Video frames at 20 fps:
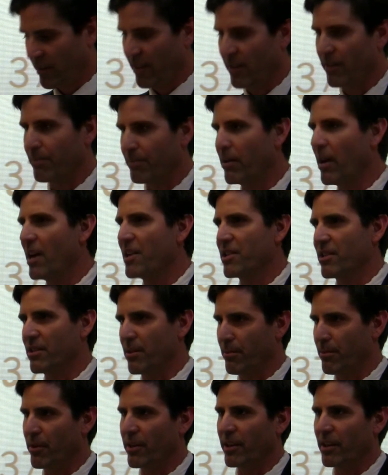their
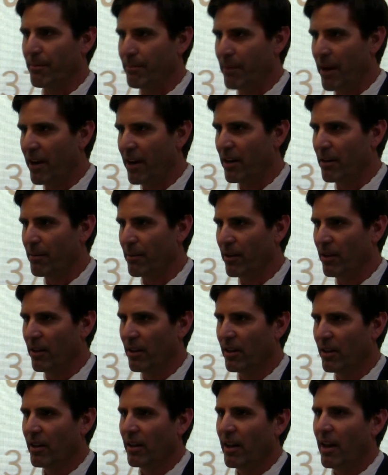prices are pretty
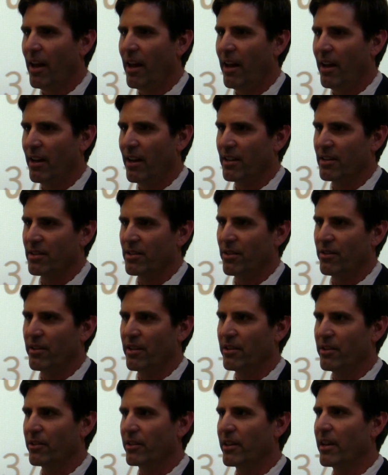comparable, and so
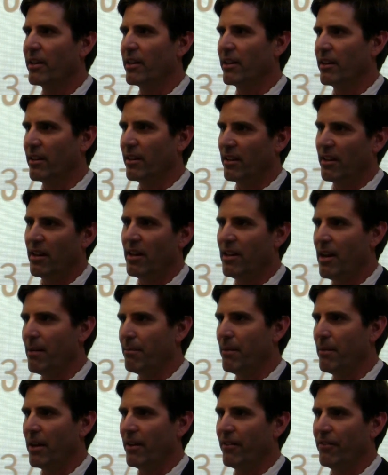then you're getting a
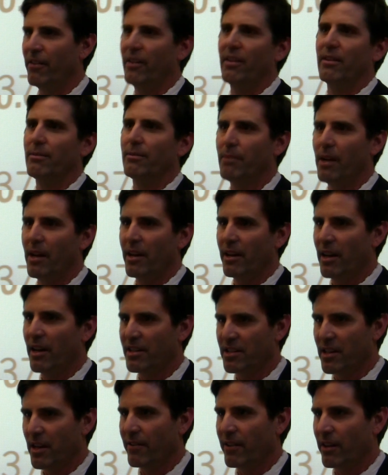net benefit by
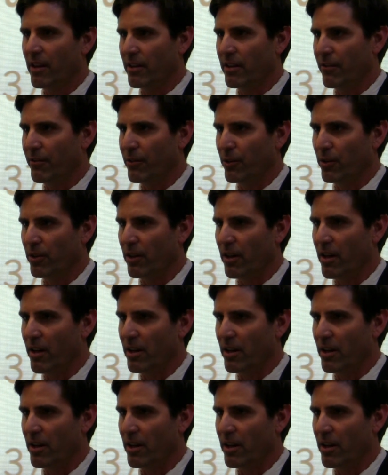saving on your fuel